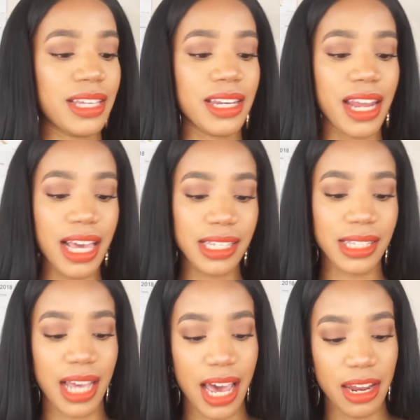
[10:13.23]
The
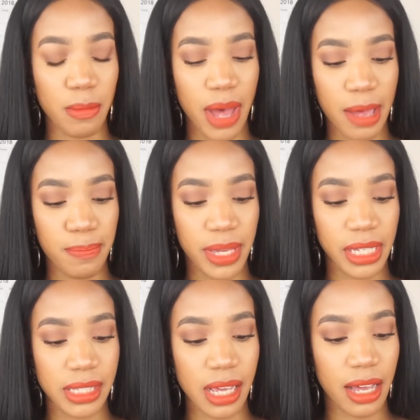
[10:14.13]
next item I
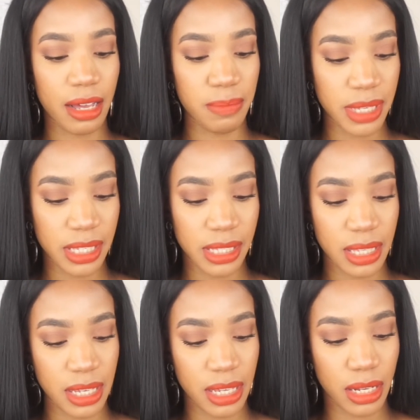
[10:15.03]
picked up is
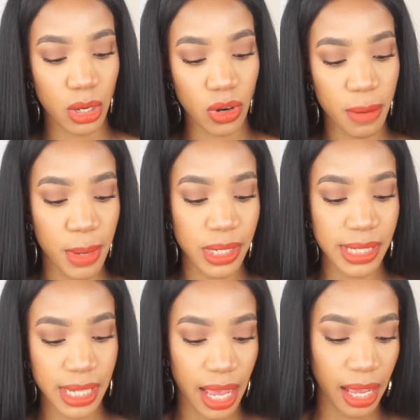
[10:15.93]
the Laura
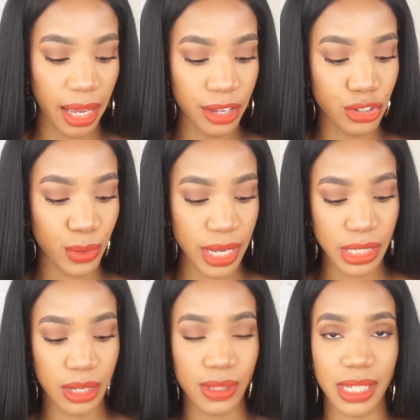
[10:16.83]
Mercier
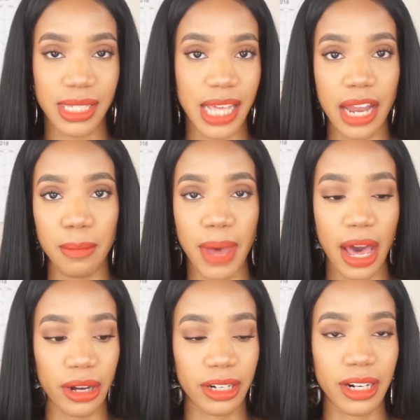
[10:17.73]
Translucent Setting
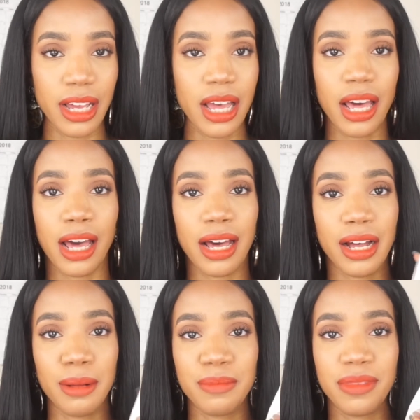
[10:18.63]
Powder.
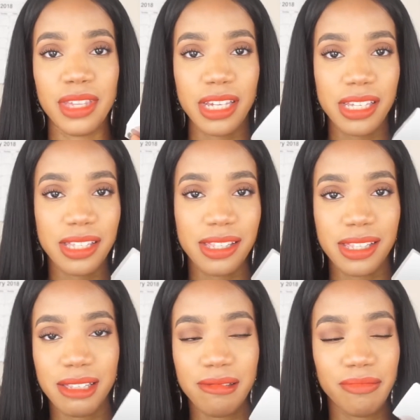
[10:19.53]

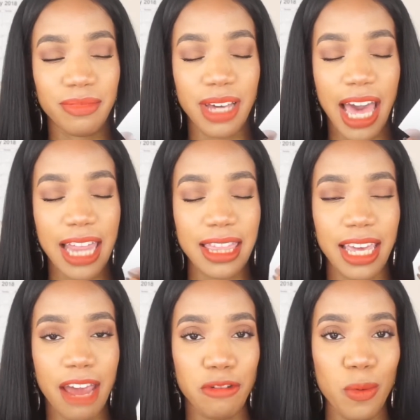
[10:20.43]
This, I
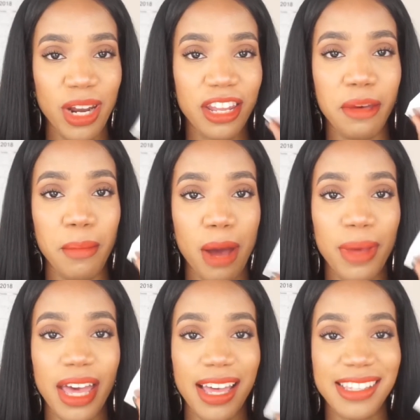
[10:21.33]
think everyone and their
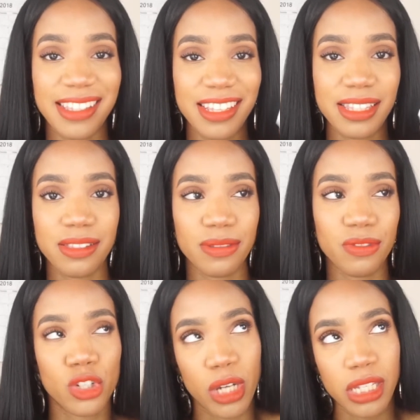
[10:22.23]
mama has this
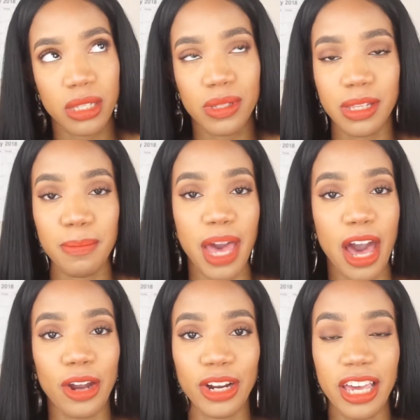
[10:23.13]
translucent
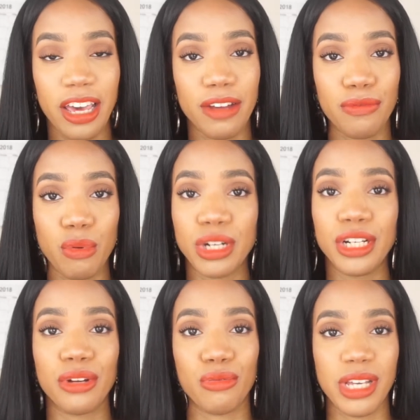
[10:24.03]
powder, and for
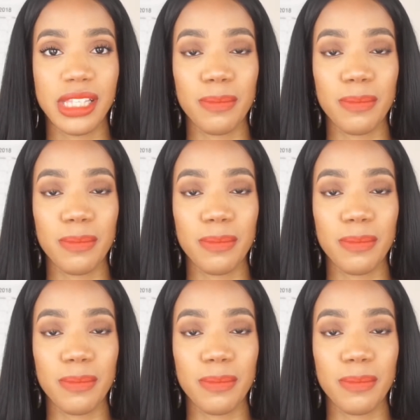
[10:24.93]
good reason,